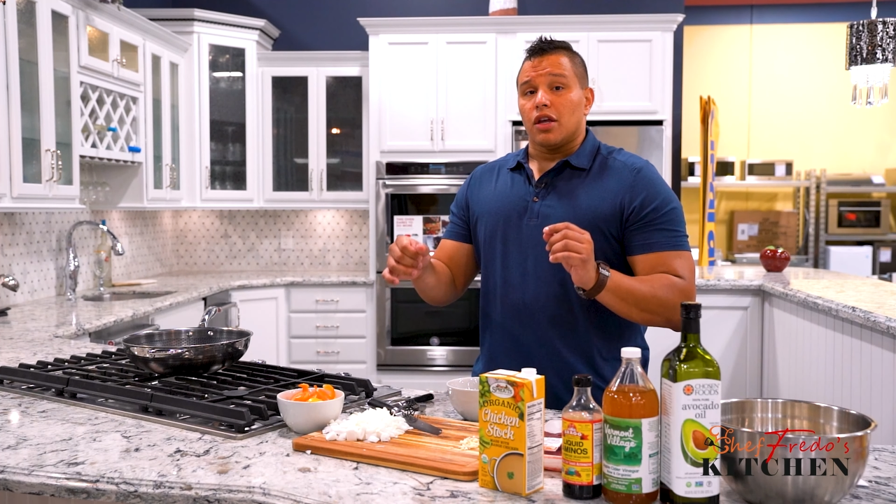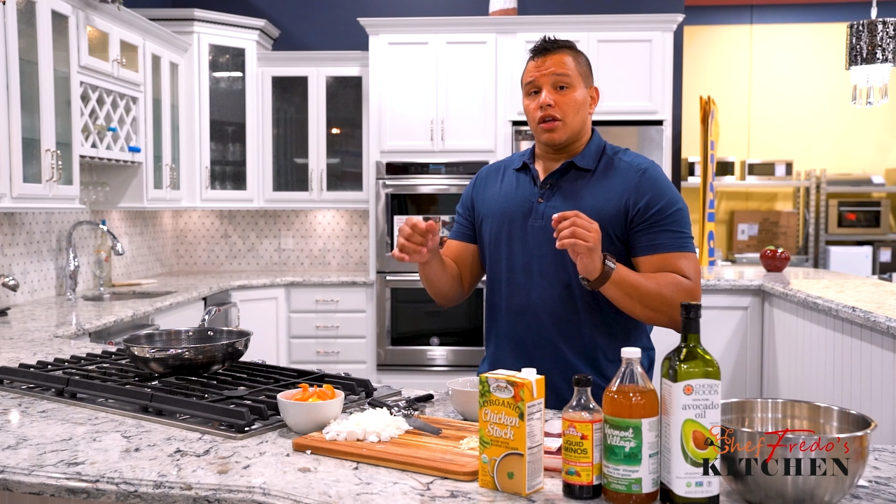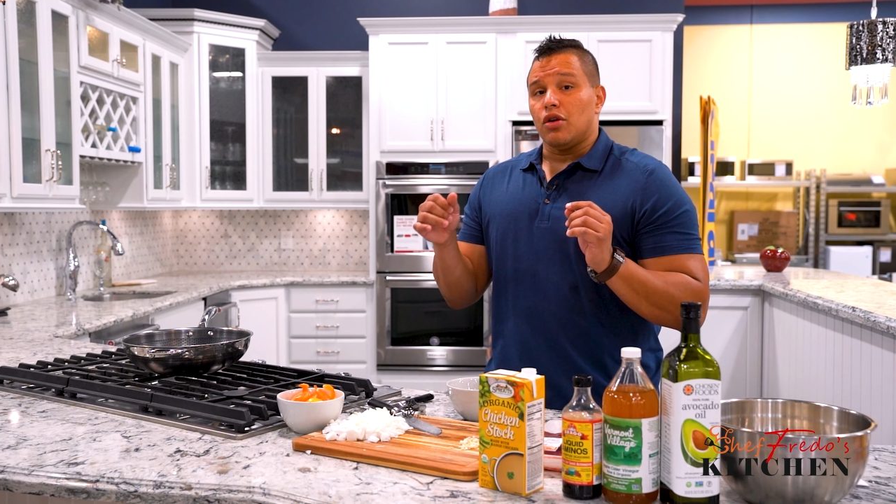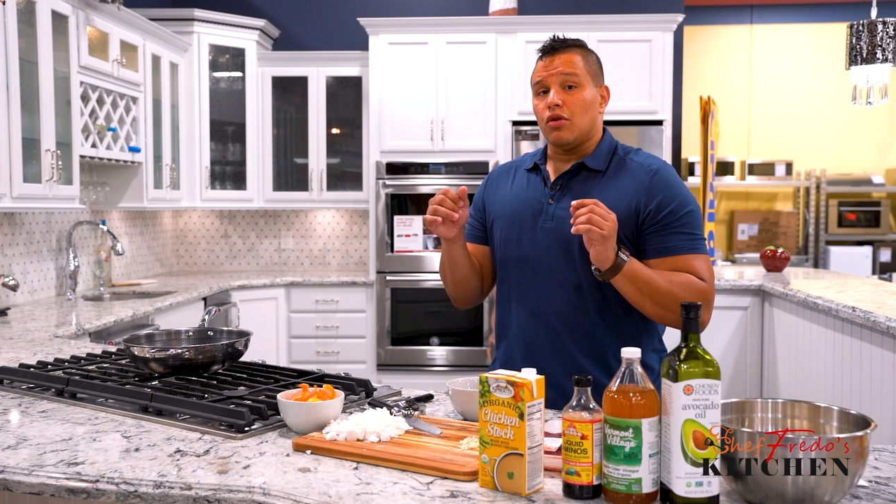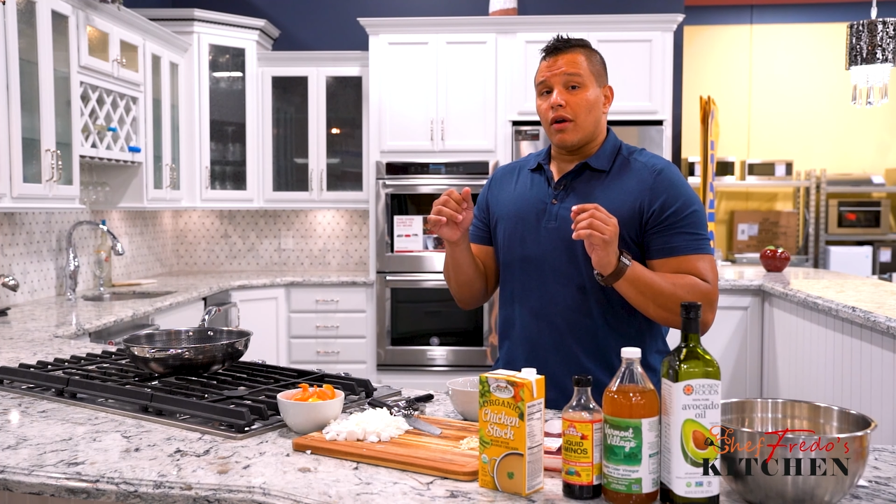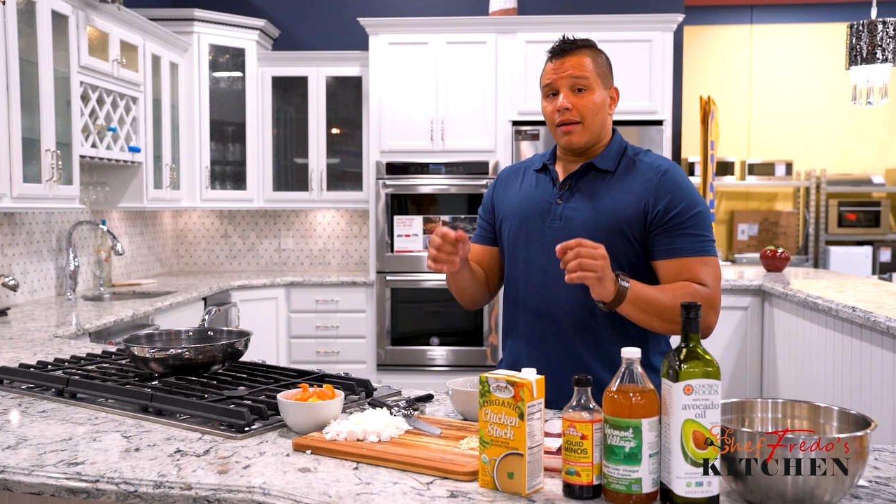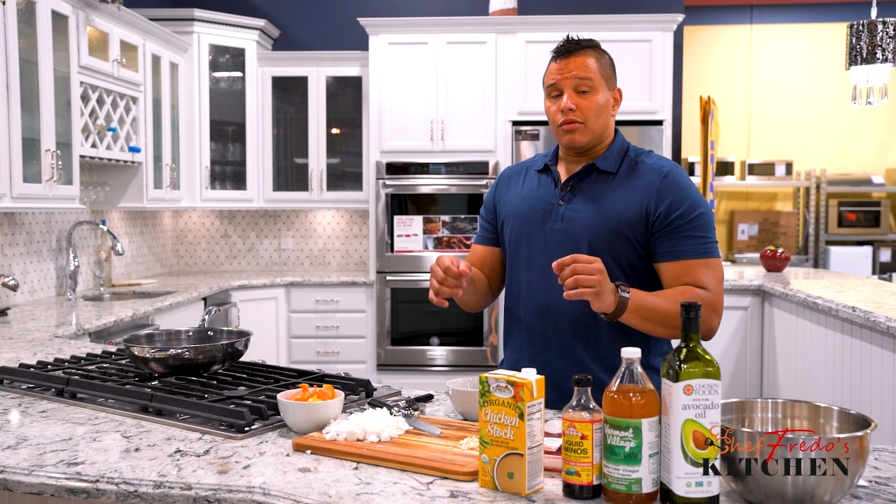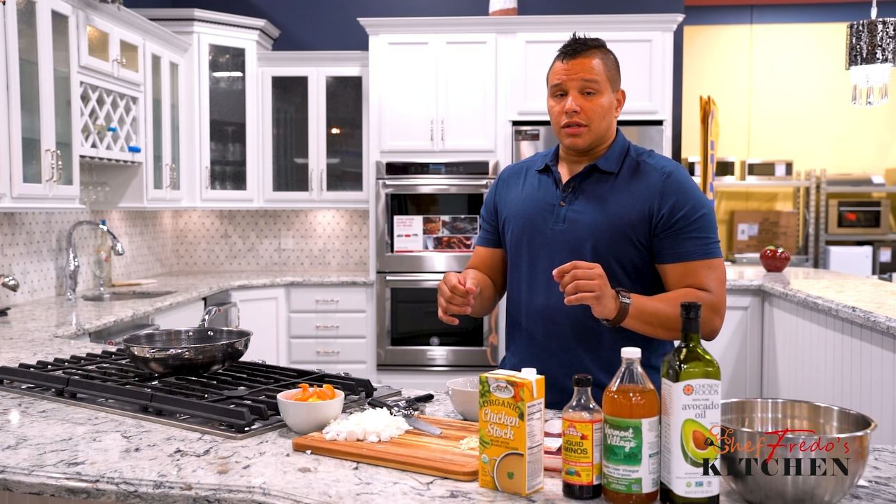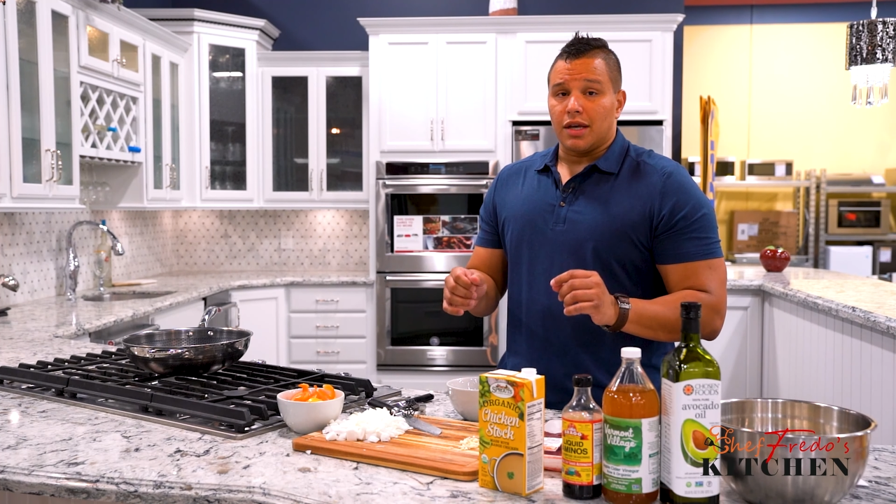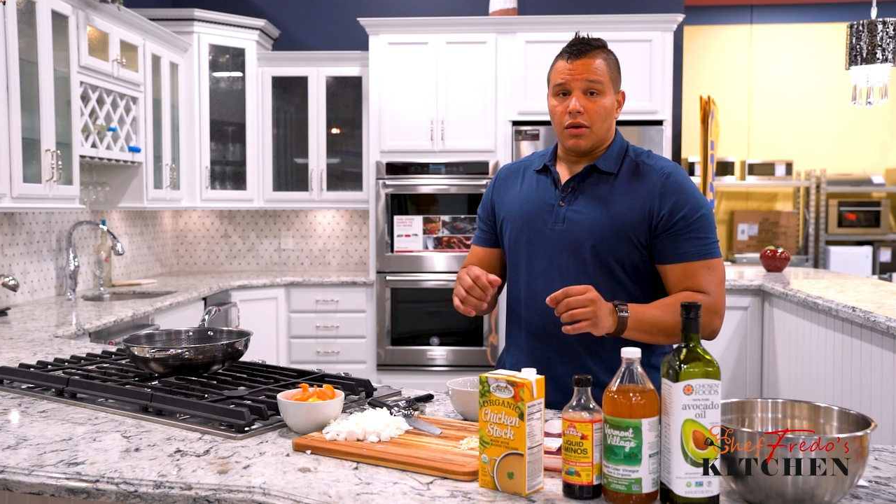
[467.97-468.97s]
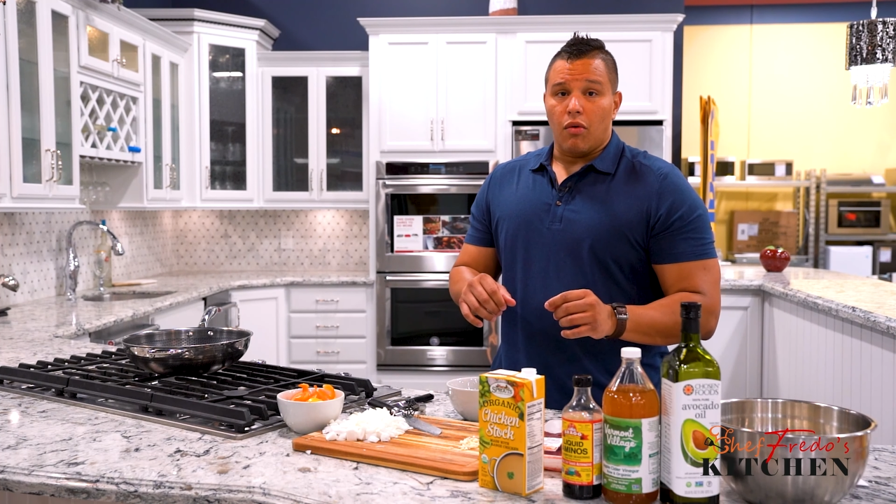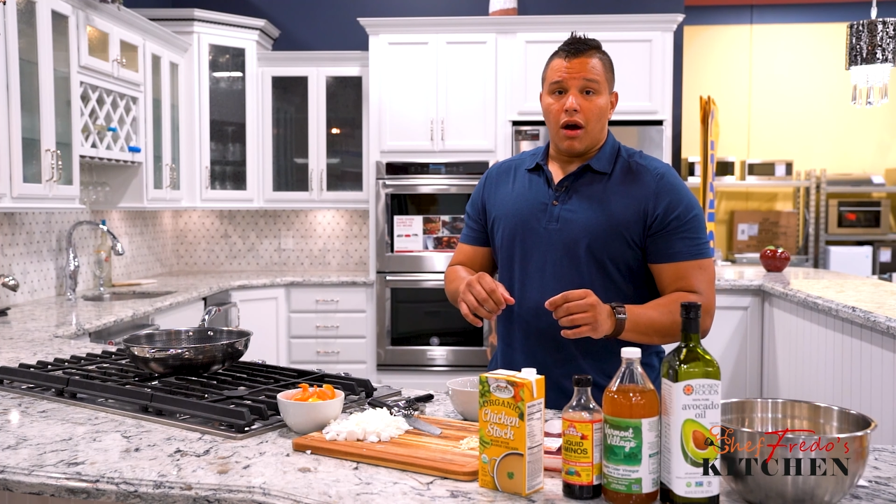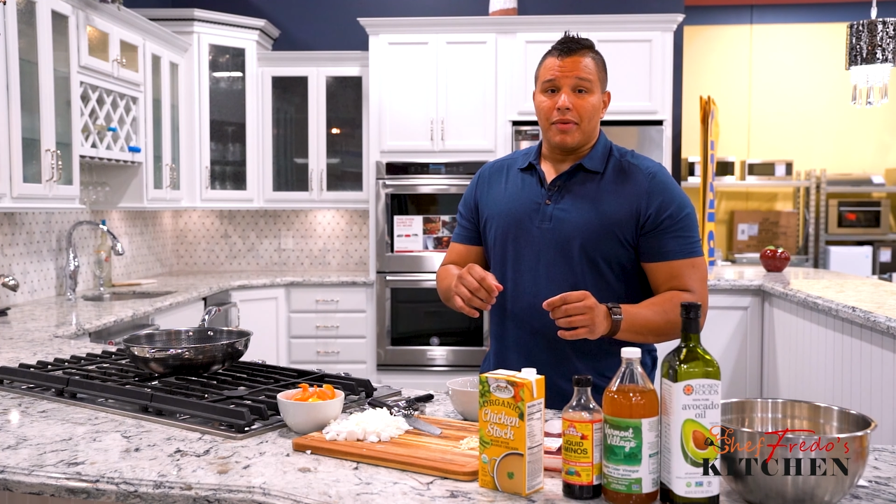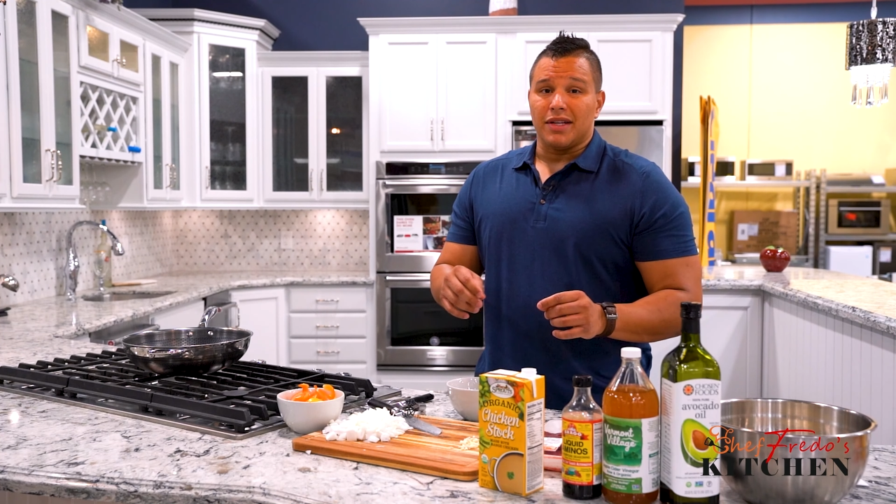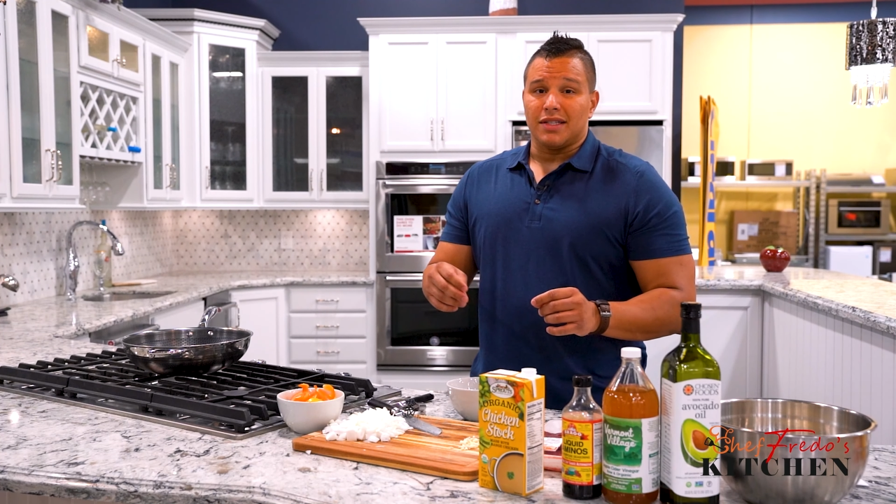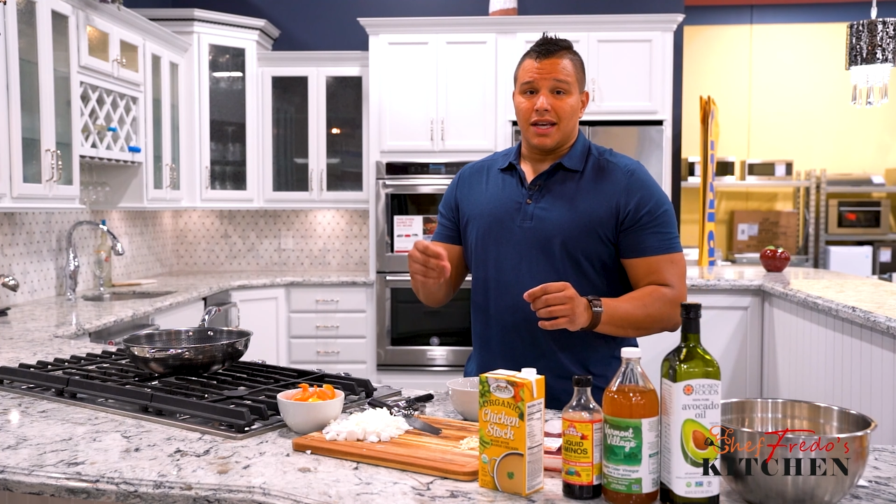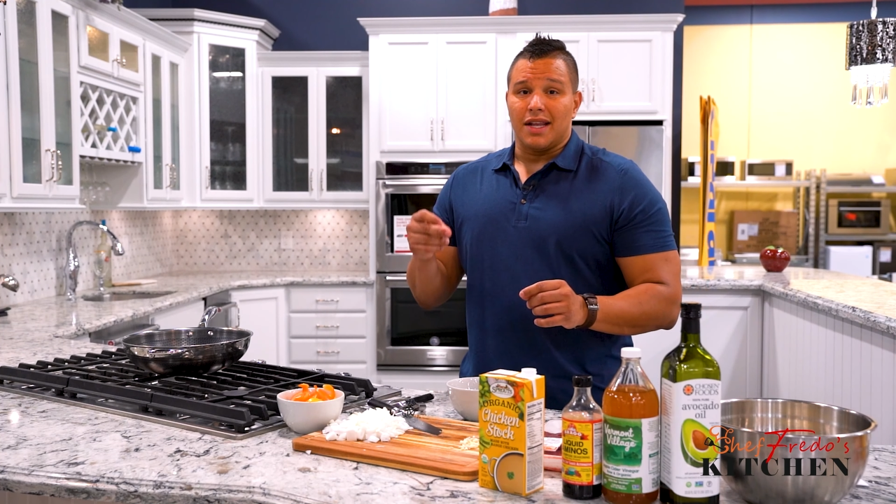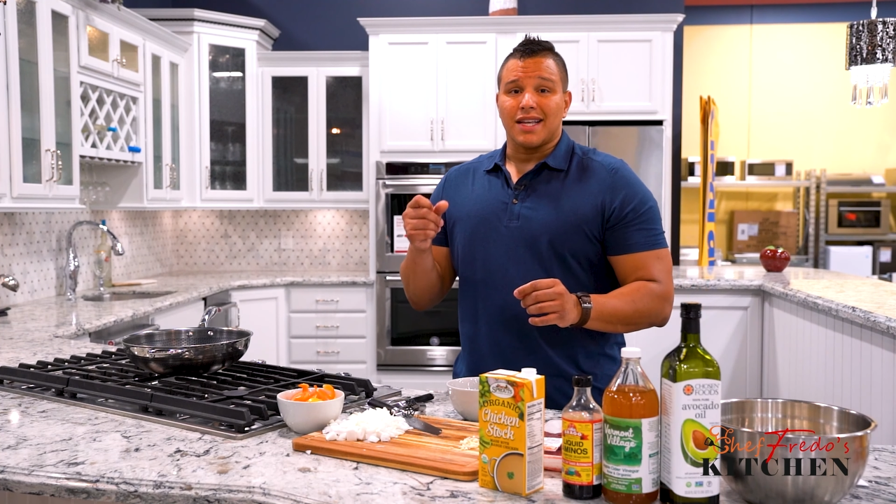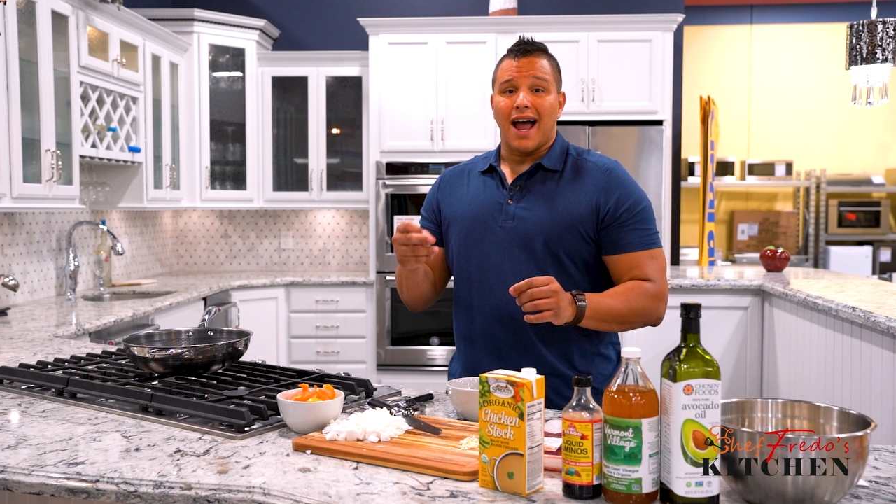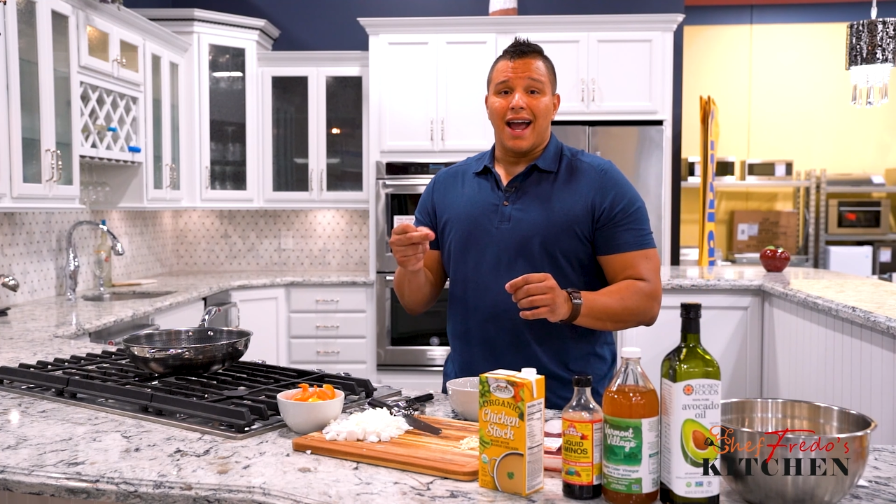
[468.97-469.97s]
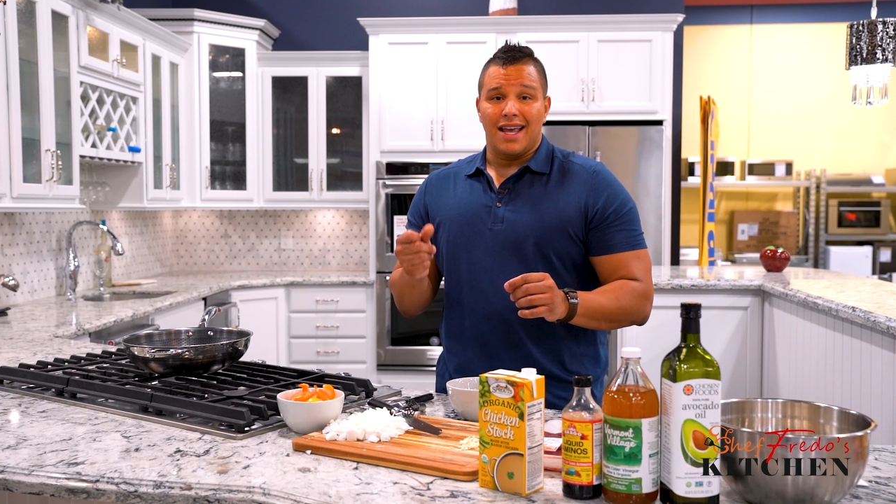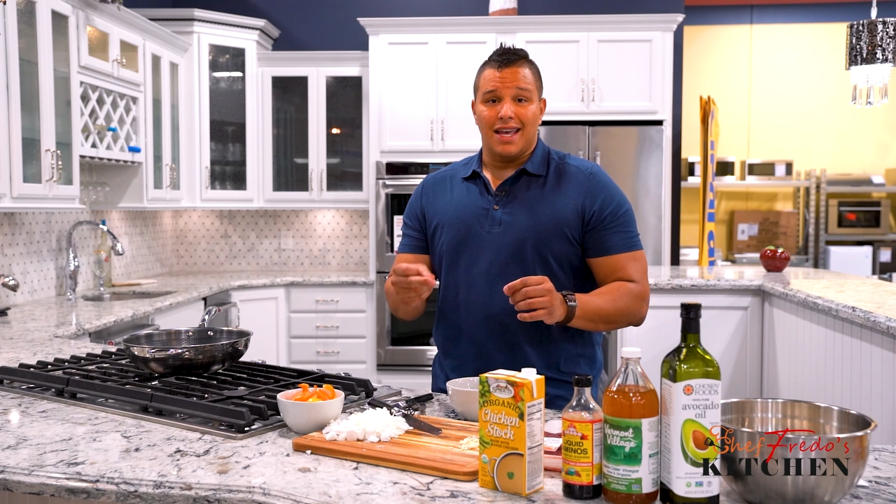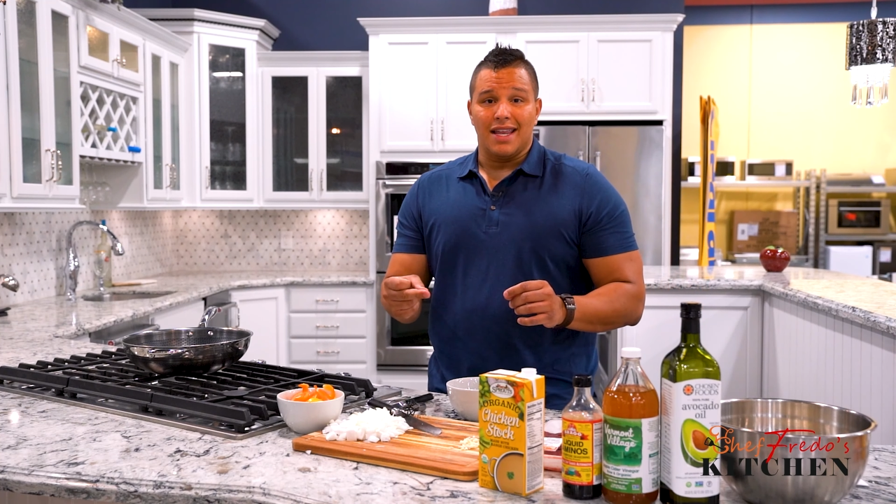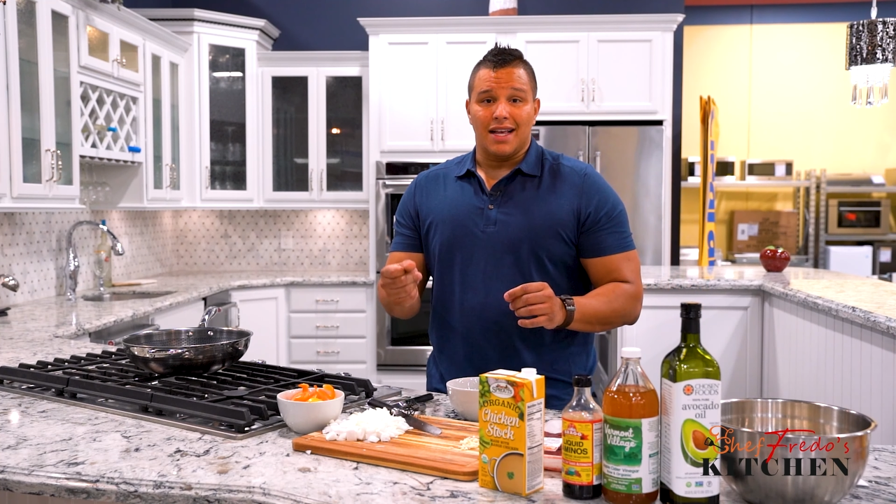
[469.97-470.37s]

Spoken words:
you are able to get a wok because it is high heat,